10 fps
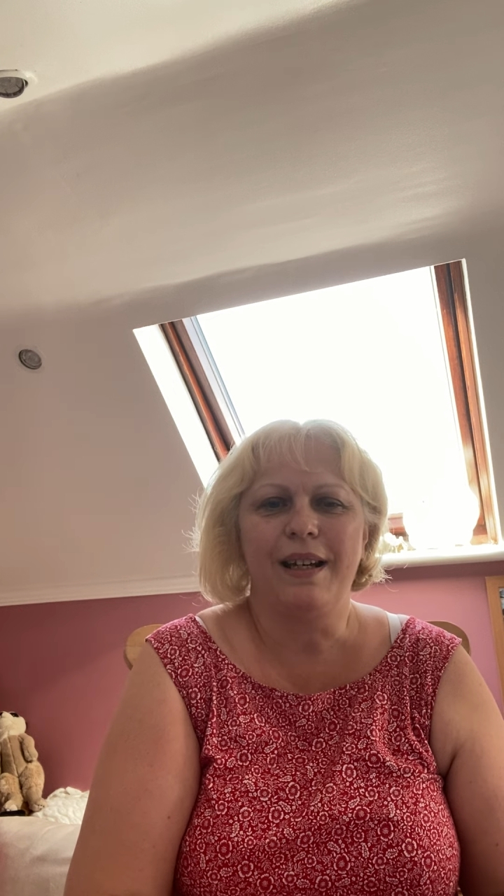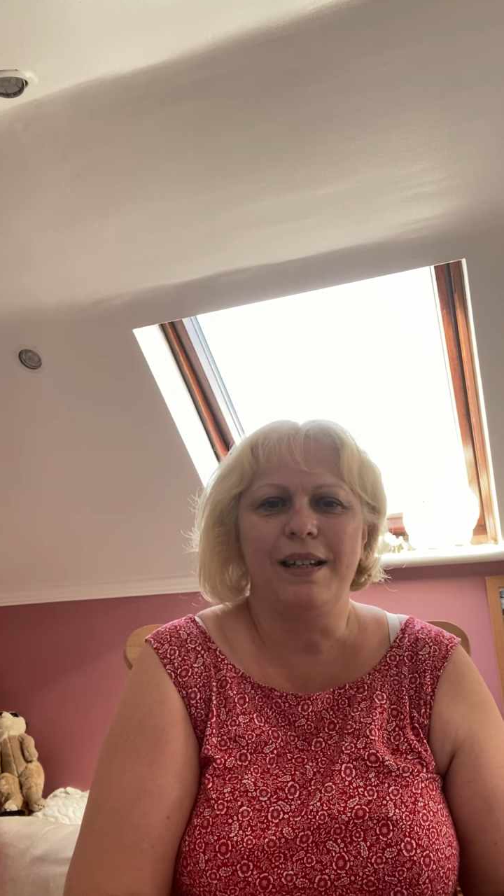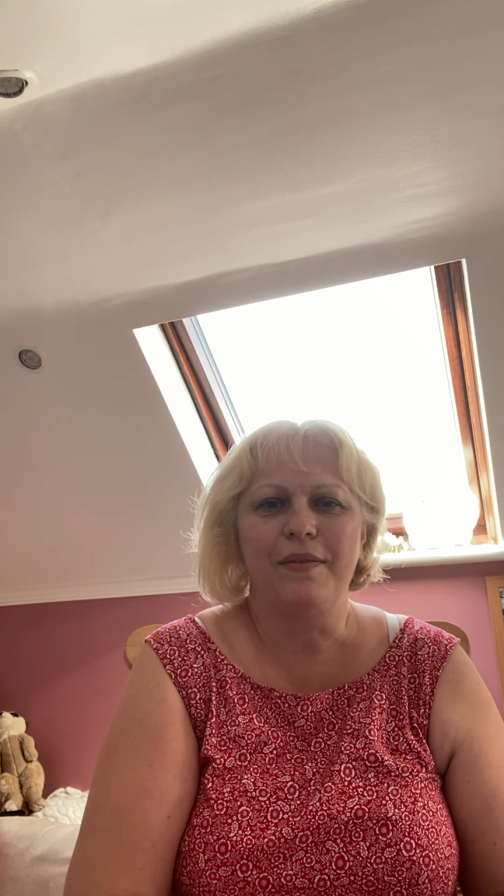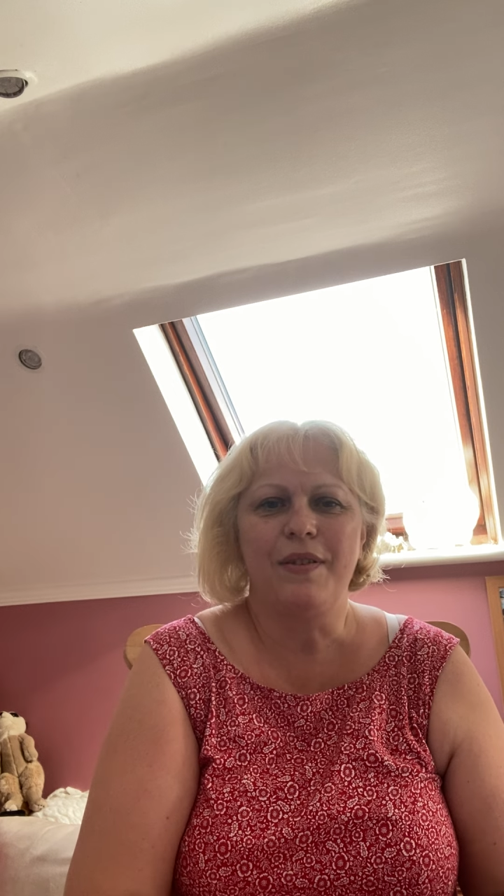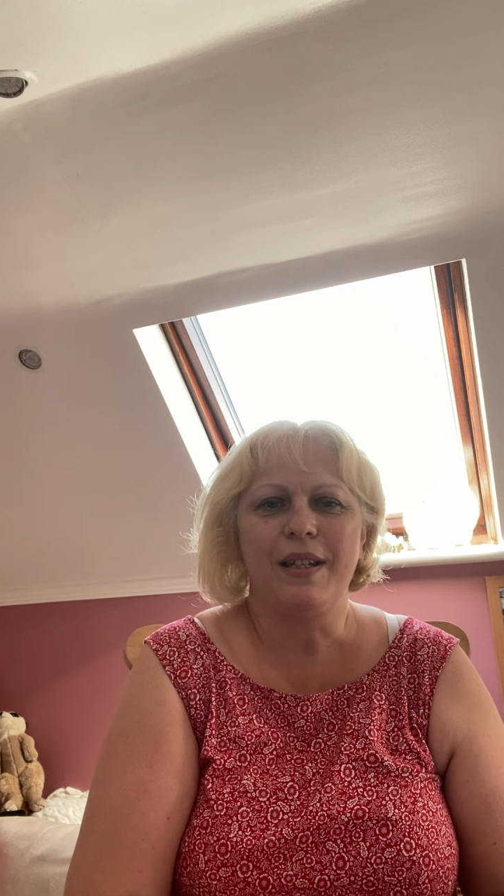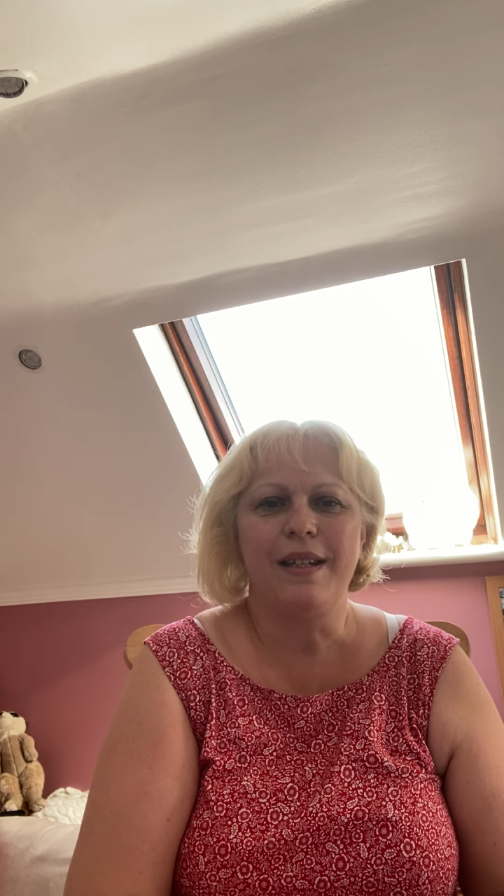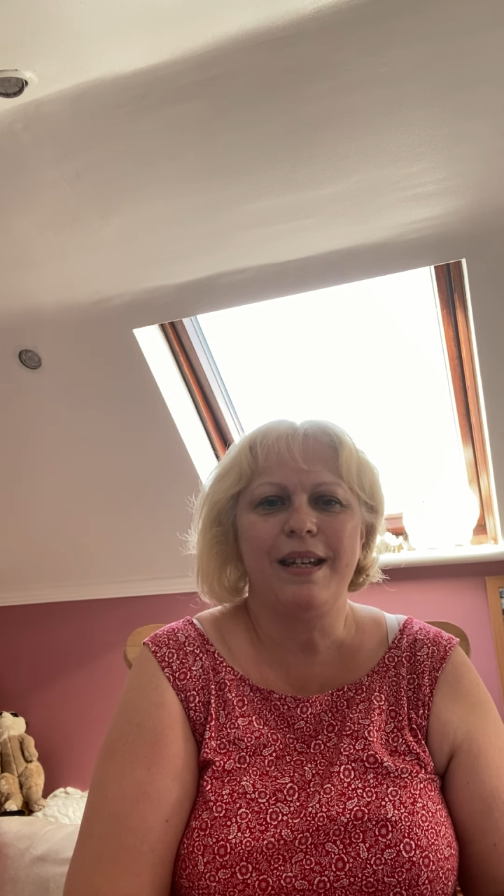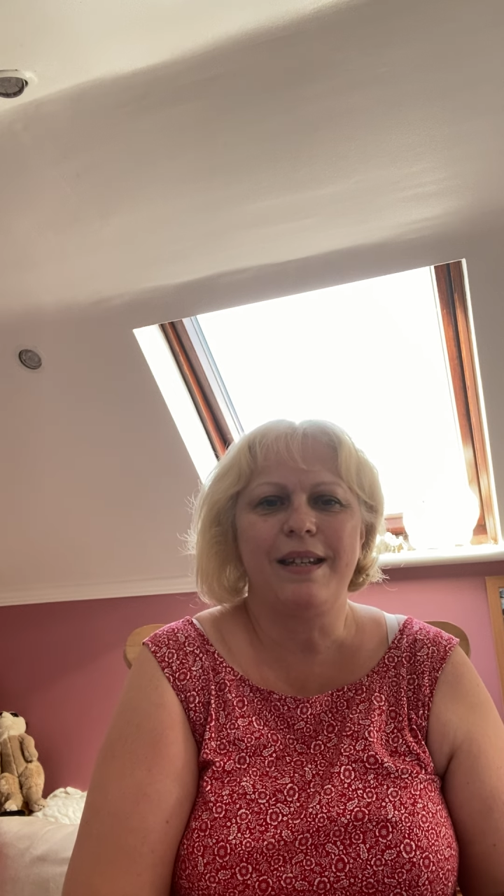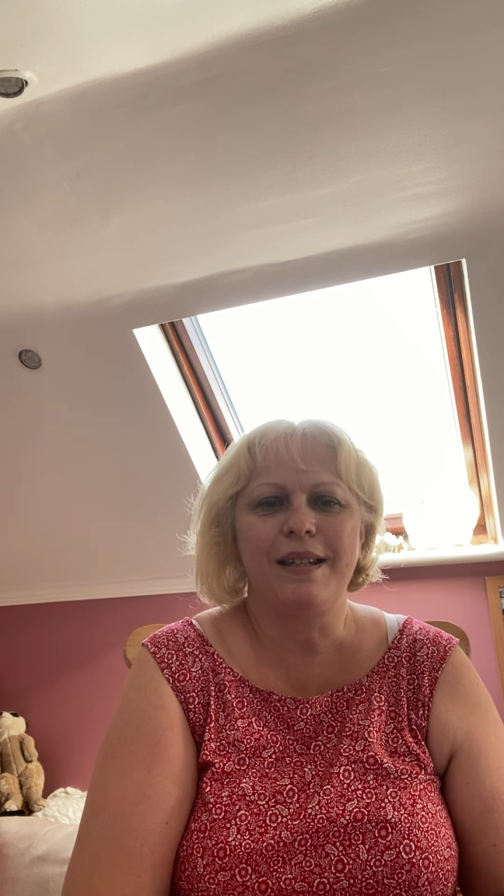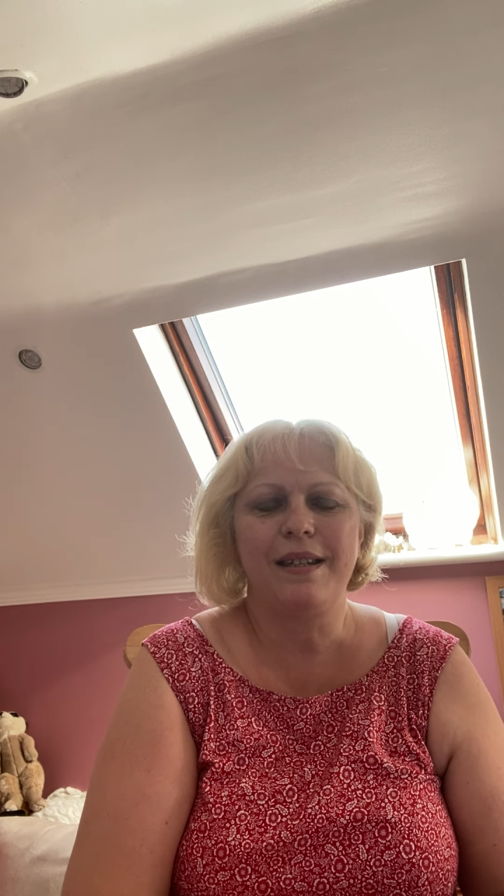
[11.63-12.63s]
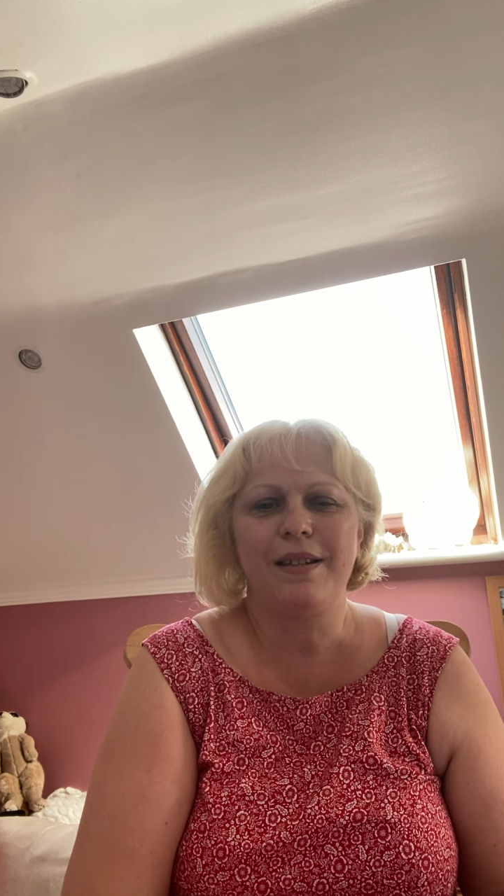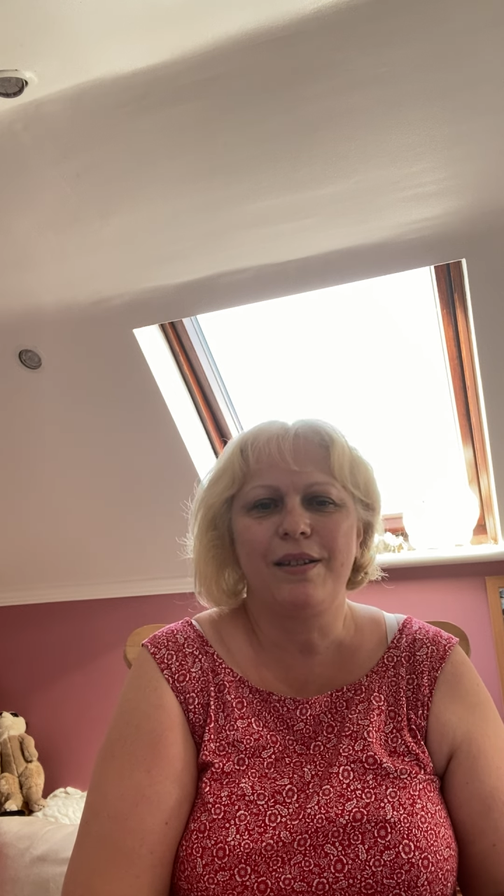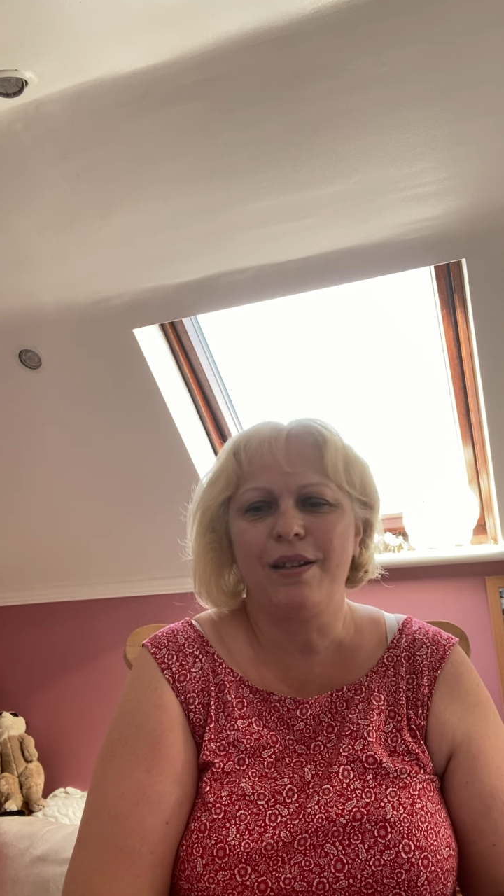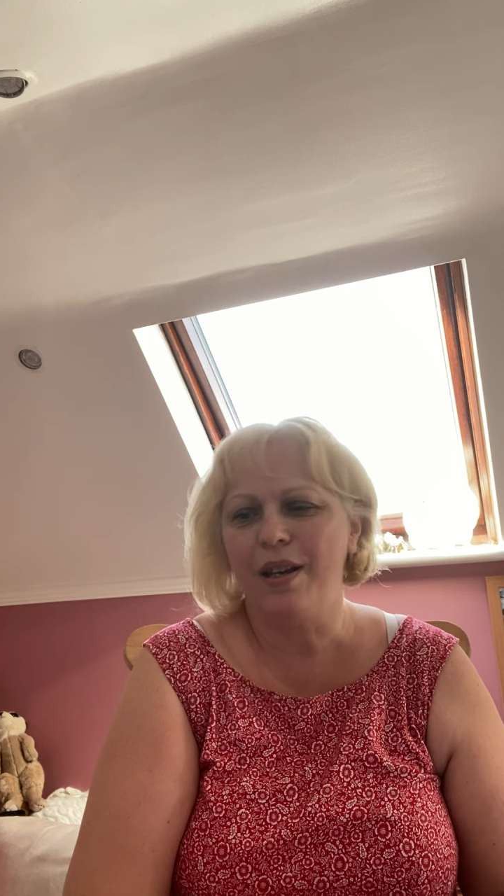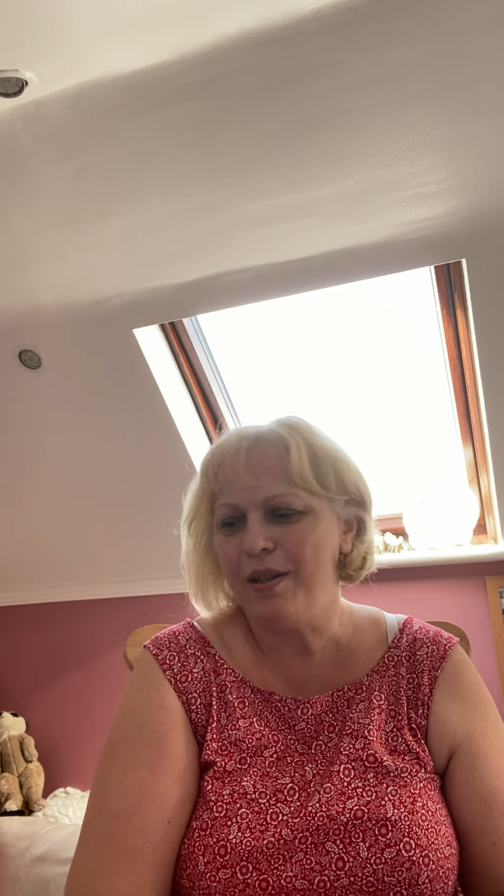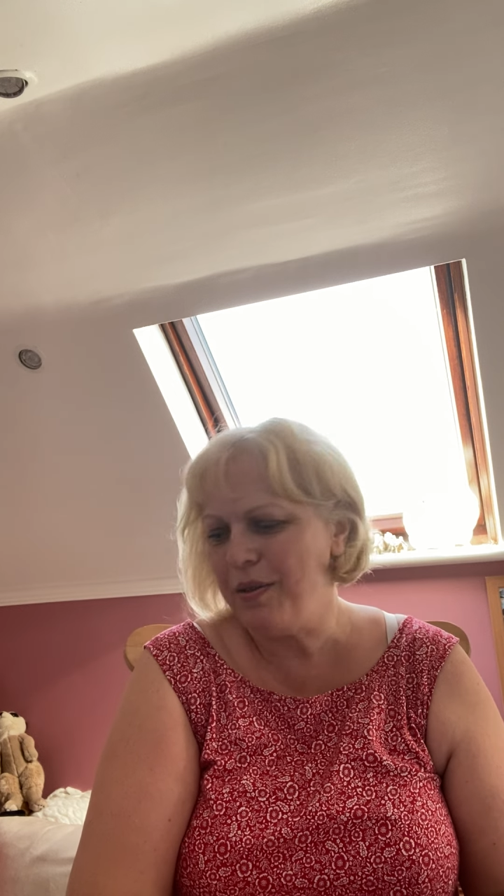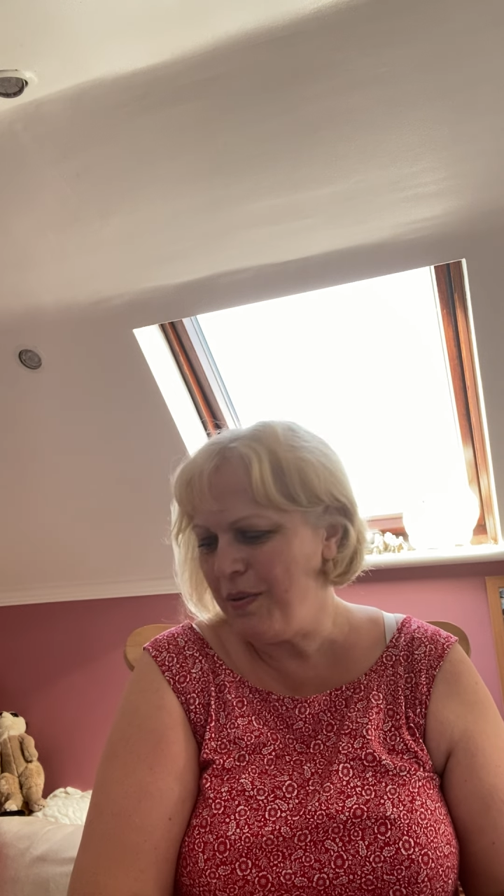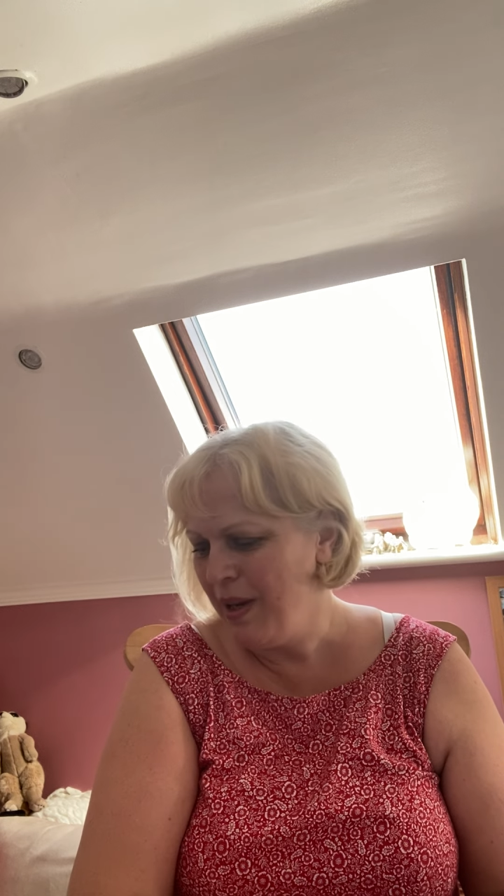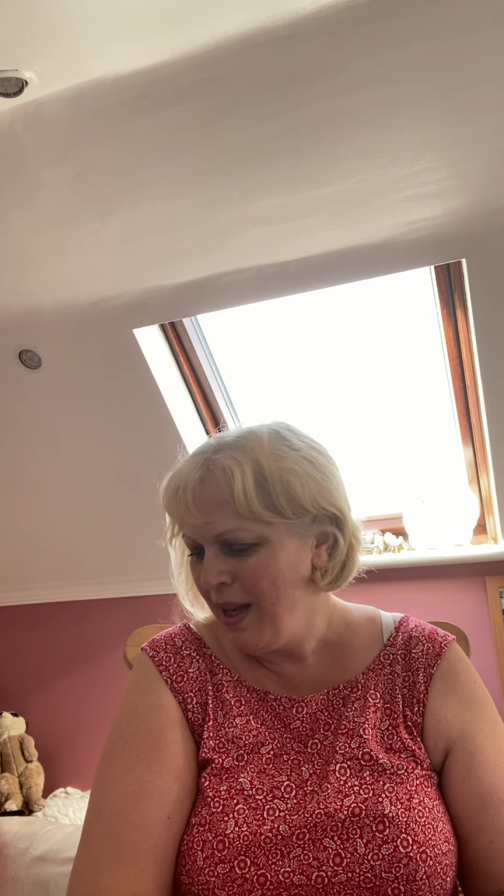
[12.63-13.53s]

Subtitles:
I love to knit, sew,